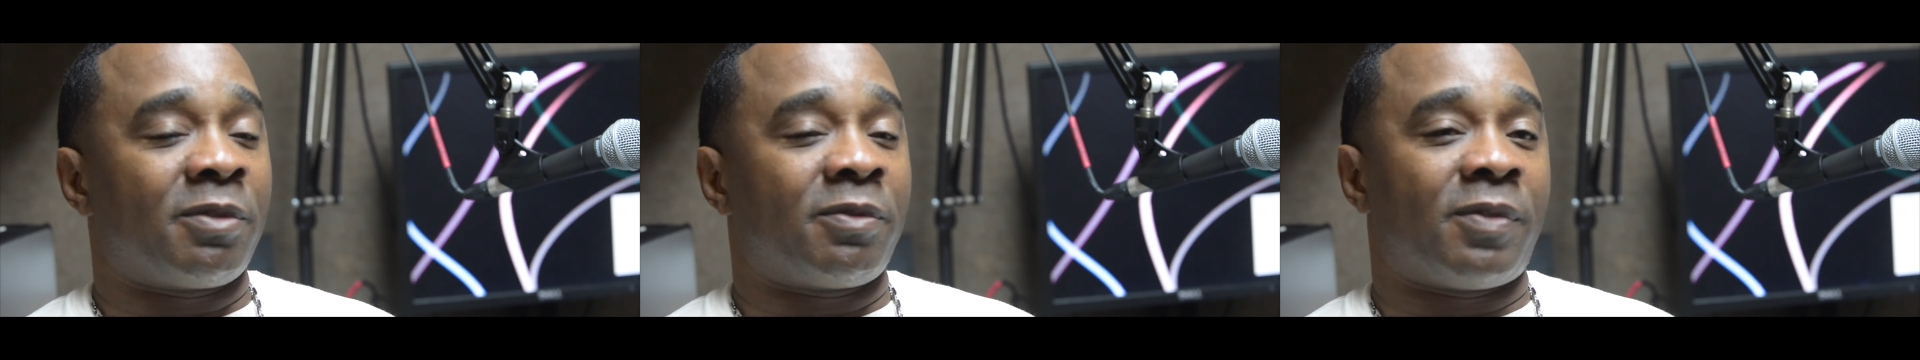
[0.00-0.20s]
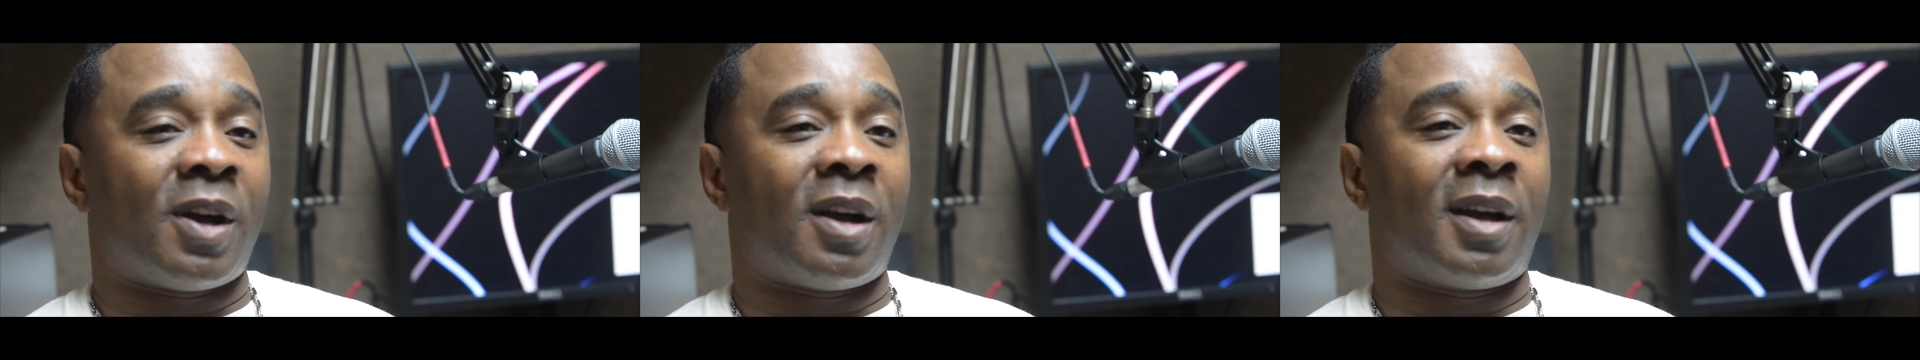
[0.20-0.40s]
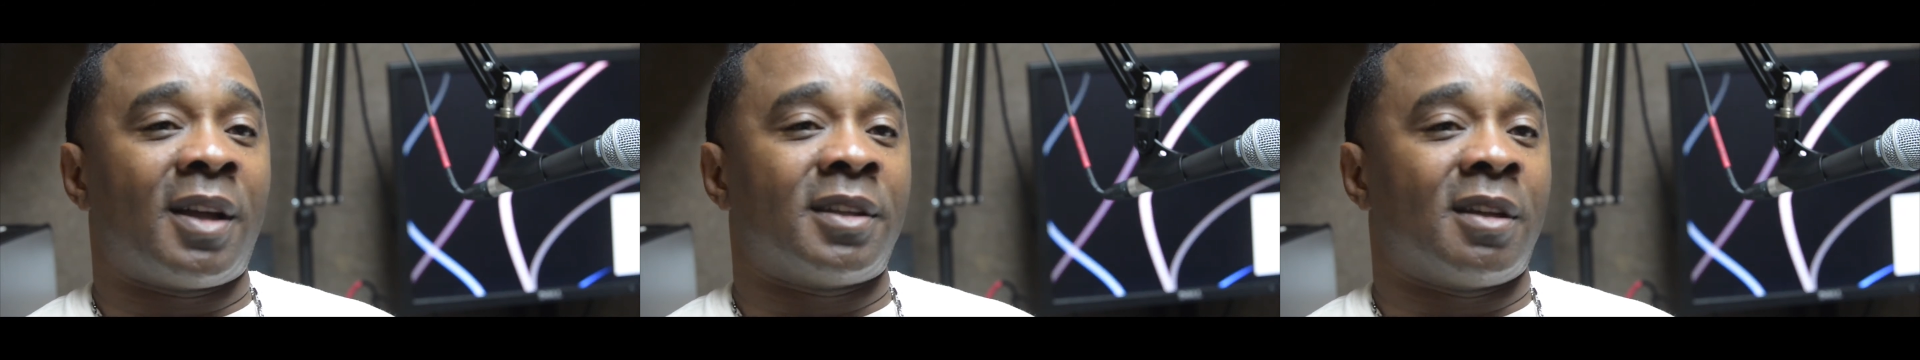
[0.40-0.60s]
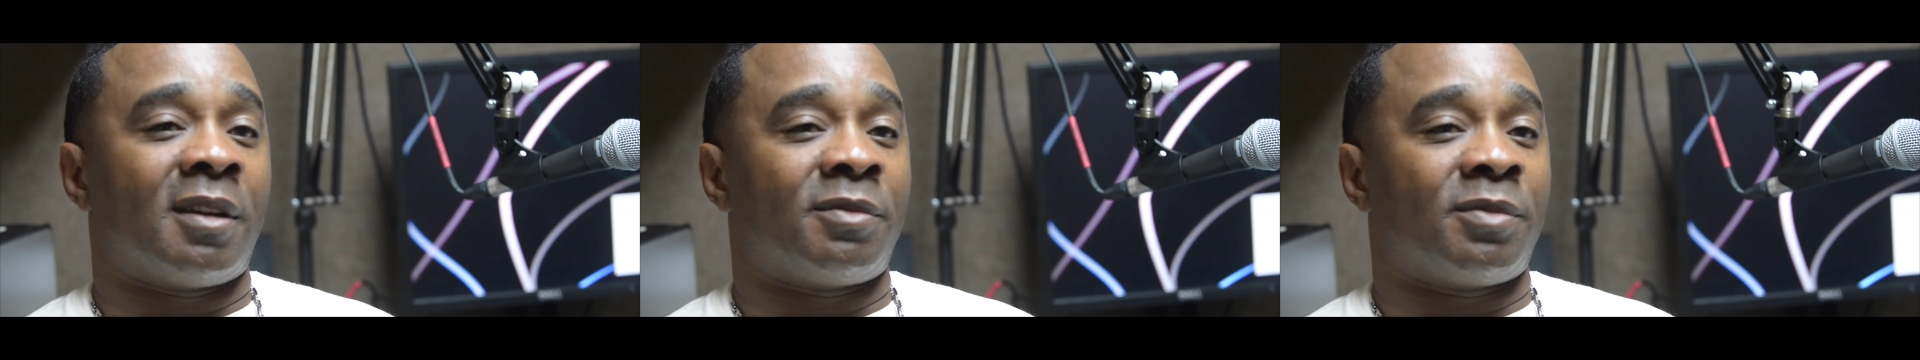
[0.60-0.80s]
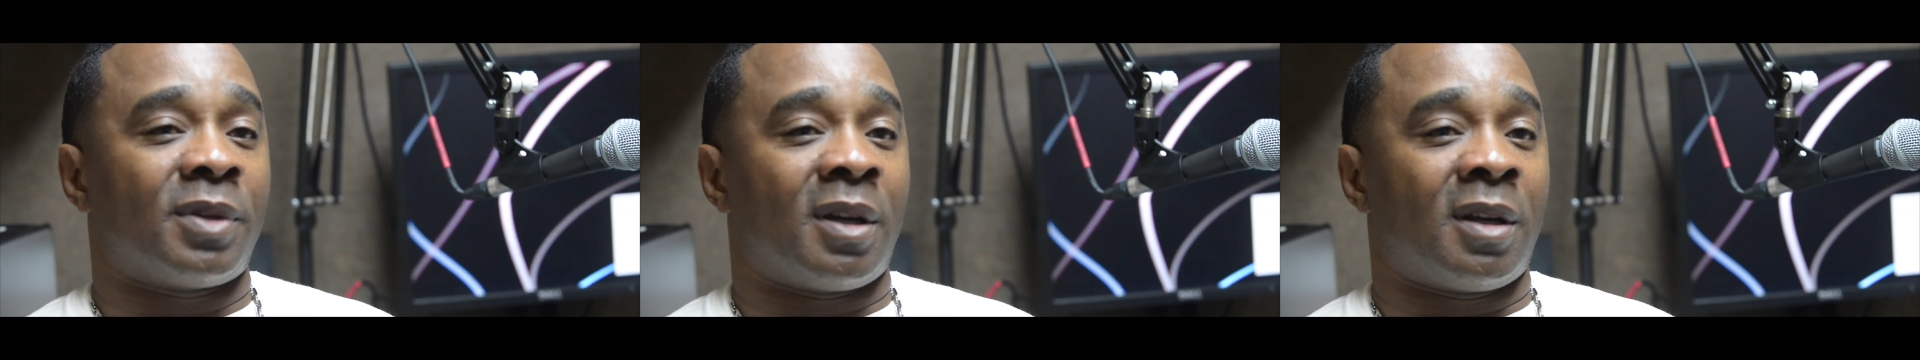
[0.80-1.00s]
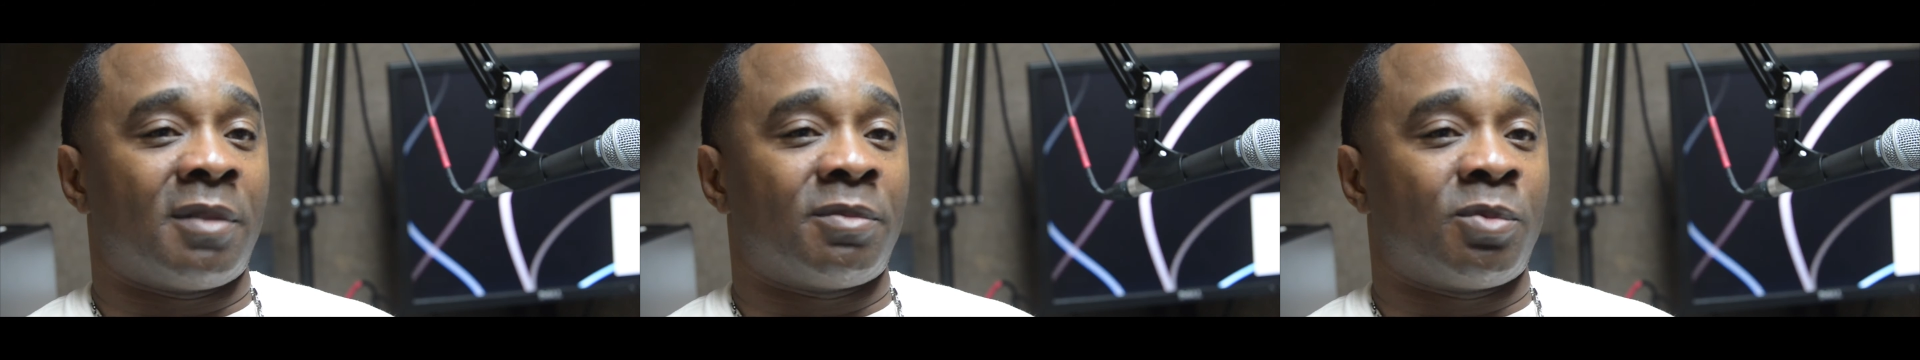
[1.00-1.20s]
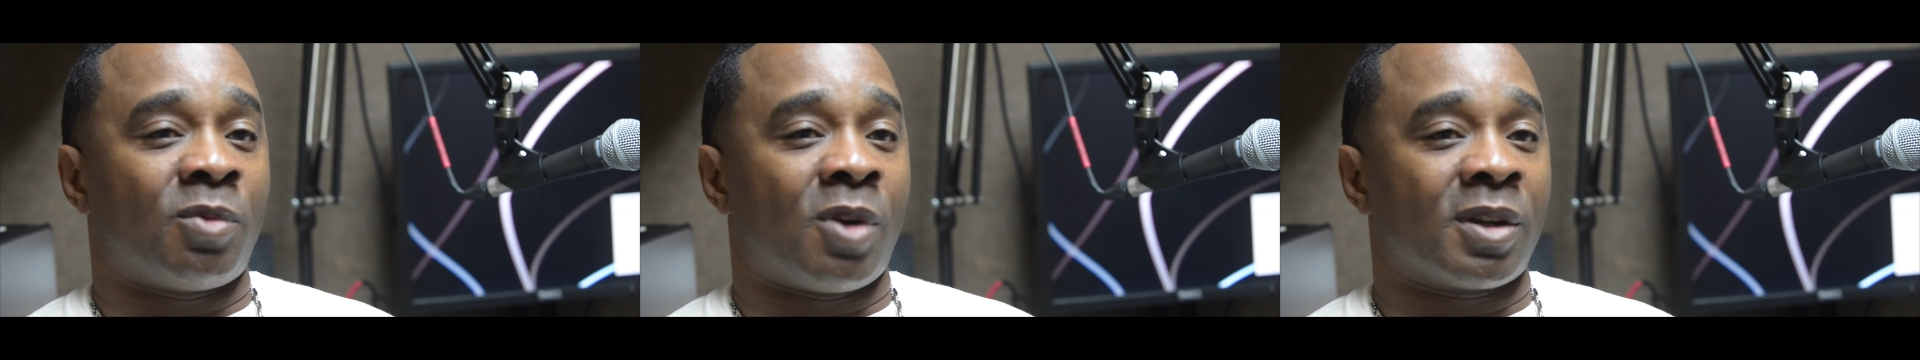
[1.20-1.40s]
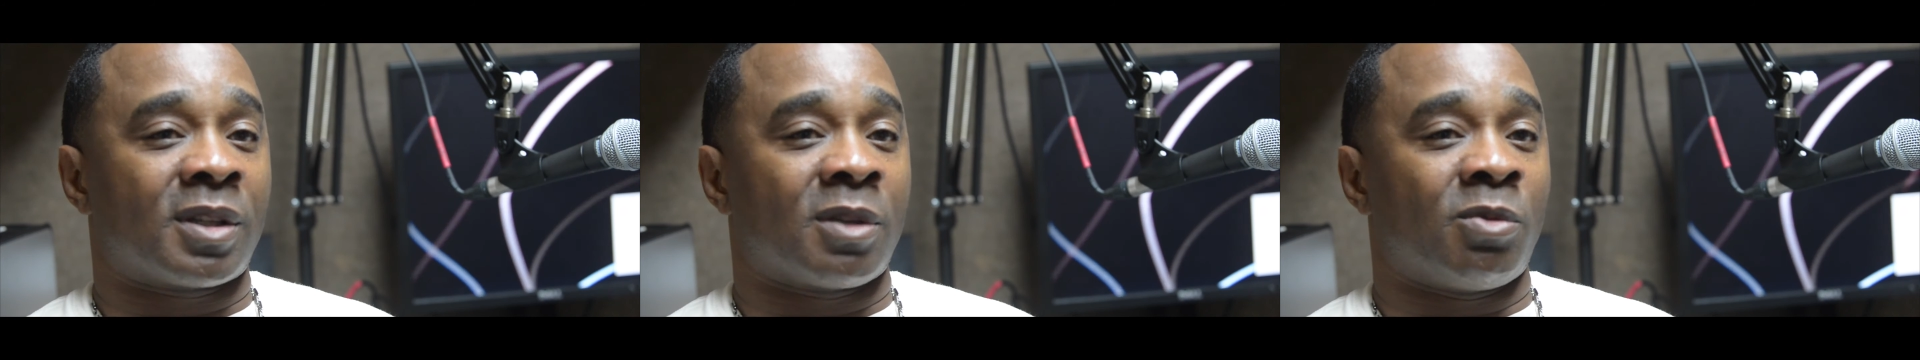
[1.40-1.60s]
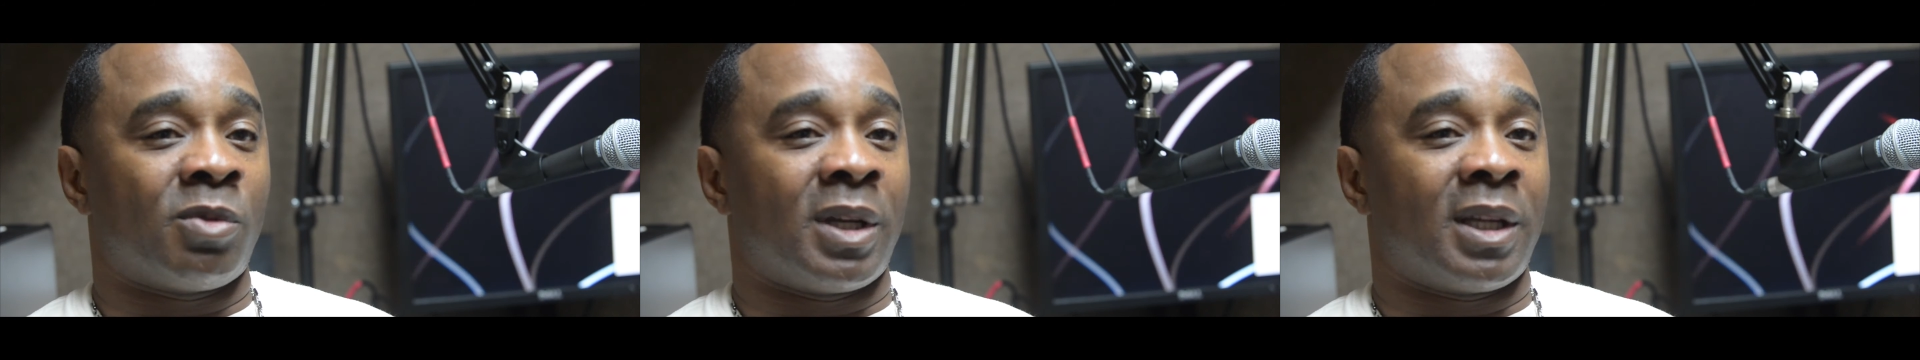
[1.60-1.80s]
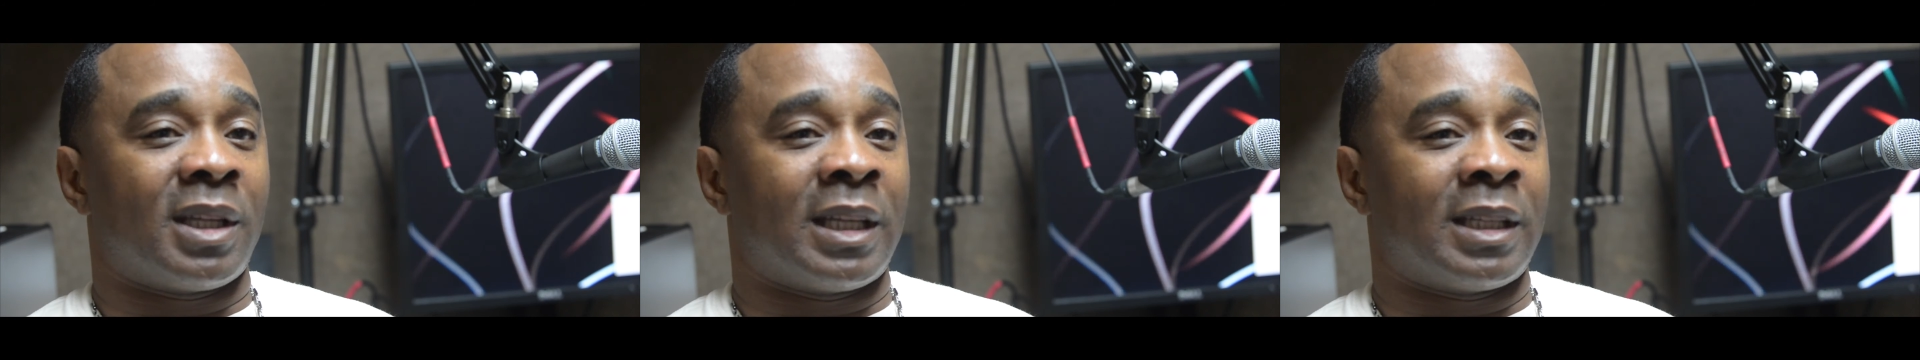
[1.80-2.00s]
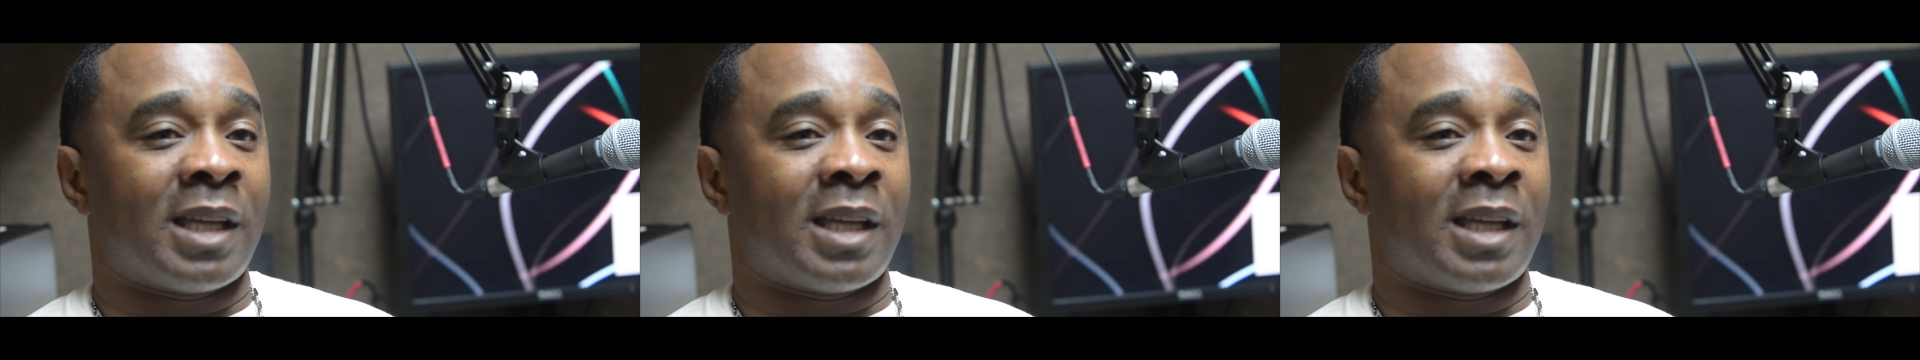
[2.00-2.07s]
fond of working with